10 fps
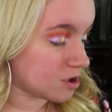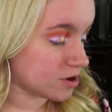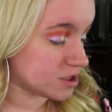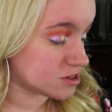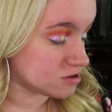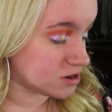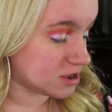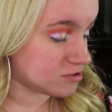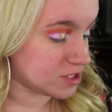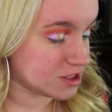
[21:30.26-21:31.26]
Okay, so
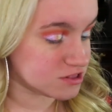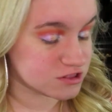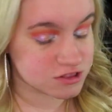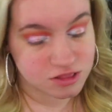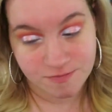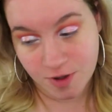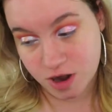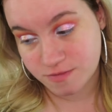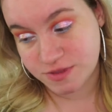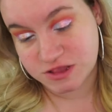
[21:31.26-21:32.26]
now that the
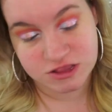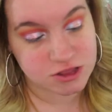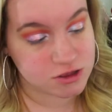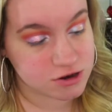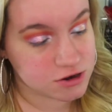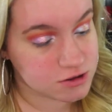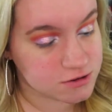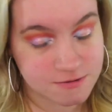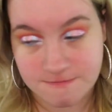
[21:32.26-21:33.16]
bottom is done,